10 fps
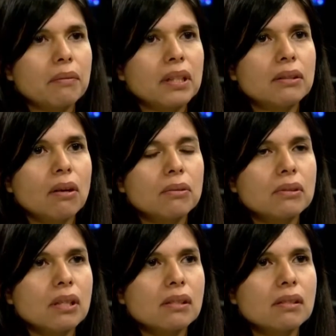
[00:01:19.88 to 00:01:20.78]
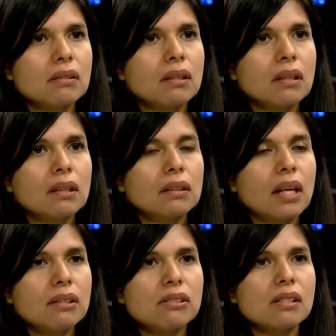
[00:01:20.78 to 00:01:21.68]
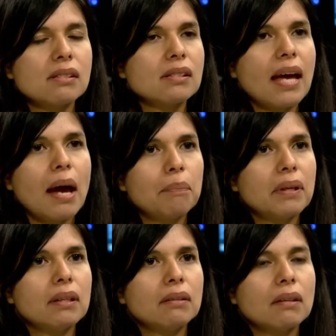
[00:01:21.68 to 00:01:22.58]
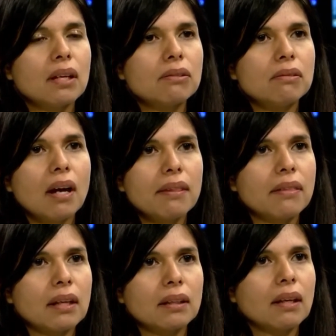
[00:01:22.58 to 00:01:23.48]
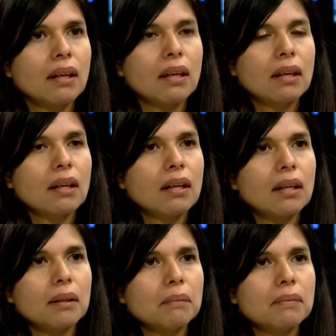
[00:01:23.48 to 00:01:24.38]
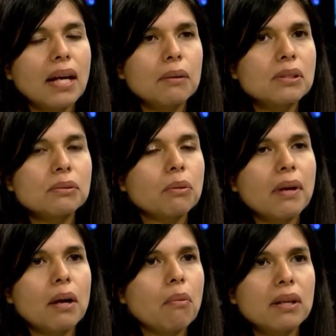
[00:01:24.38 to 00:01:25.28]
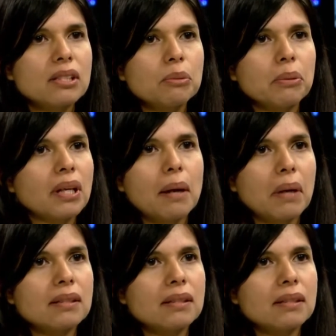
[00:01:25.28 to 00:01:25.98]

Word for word: We don't just let injustice happen and do nothing. Um, that was the way I wanted to bring up my